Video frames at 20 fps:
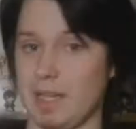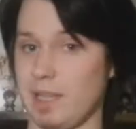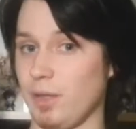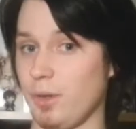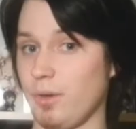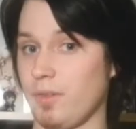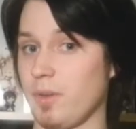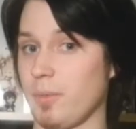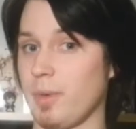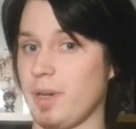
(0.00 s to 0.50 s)

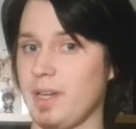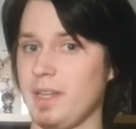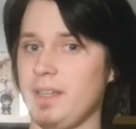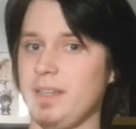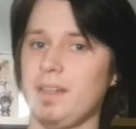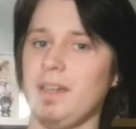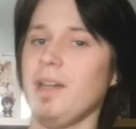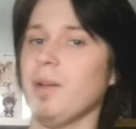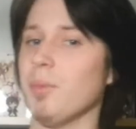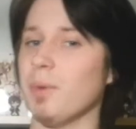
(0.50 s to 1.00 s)
Hello everybody
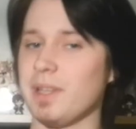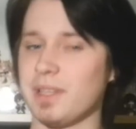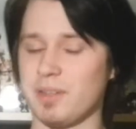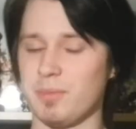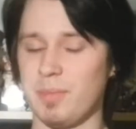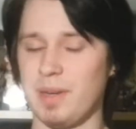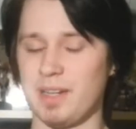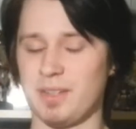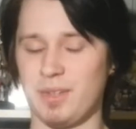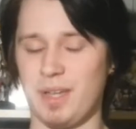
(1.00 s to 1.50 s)
and
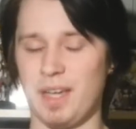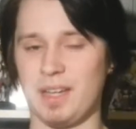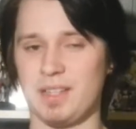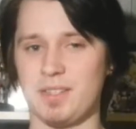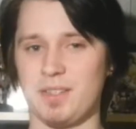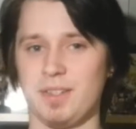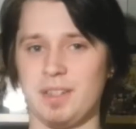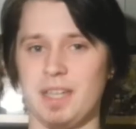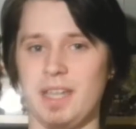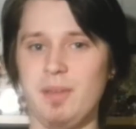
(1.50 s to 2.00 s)
welcome back to
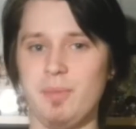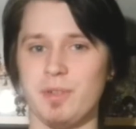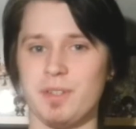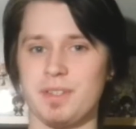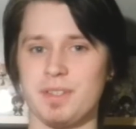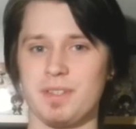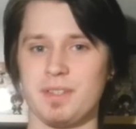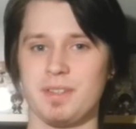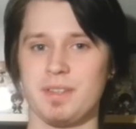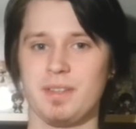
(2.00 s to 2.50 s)
Action on
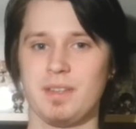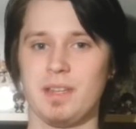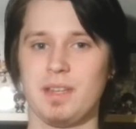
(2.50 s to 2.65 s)
Gamers.